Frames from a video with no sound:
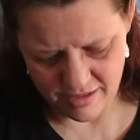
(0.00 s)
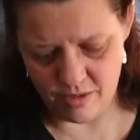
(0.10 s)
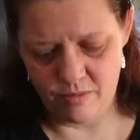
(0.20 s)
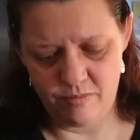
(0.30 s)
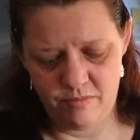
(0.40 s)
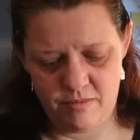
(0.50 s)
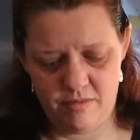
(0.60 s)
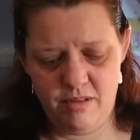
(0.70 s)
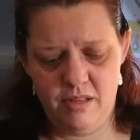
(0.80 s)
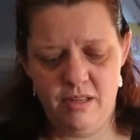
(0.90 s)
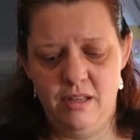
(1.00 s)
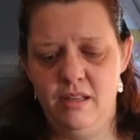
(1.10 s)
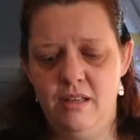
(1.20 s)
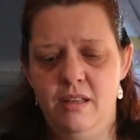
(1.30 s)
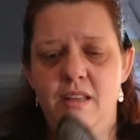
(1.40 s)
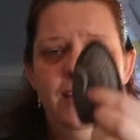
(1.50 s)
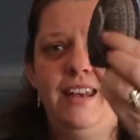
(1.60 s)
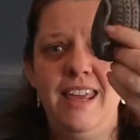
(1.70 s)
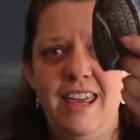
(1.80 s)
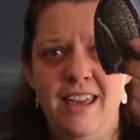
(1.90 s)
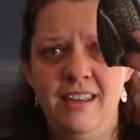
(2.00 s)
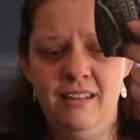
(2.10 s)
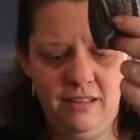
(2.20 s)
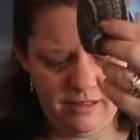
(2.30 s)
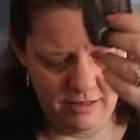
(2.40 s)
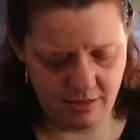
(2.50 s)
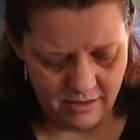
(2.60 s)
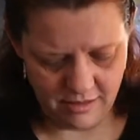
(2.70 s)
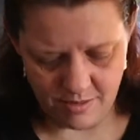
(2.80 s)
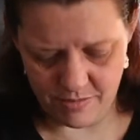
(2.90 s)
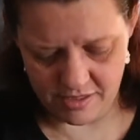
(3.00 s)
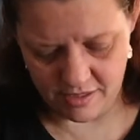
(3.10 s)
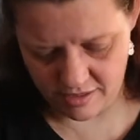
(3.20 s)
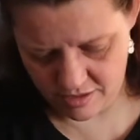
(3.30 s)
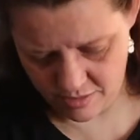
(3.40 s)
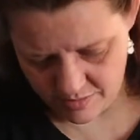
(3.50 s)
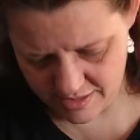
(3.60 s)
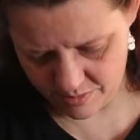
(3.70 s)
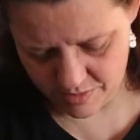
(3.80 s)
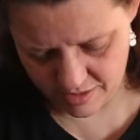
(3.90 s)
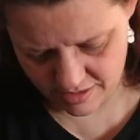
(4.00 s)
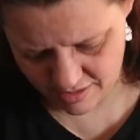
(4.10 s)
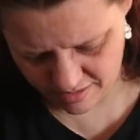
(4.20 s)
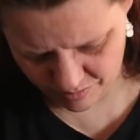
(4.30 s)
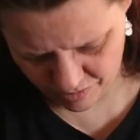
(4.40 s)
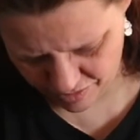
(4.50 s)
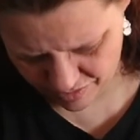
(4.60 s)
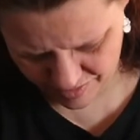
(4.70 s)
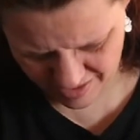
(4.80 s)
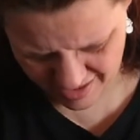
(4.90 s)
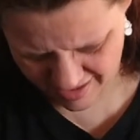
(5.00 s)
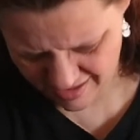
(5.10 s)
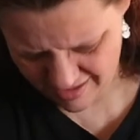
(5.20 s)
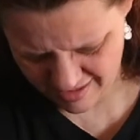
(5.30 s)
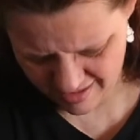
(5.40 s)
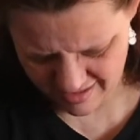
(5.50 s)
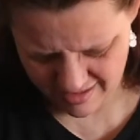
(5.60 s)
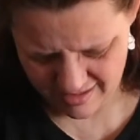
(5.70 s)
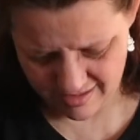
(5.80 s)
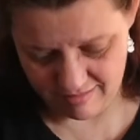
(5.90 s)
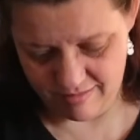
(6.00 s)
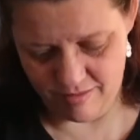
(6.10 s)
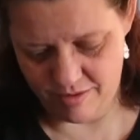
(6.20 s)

Oh, an ear. I must have done 2 ears. I wouldn't have done 1, would I? Who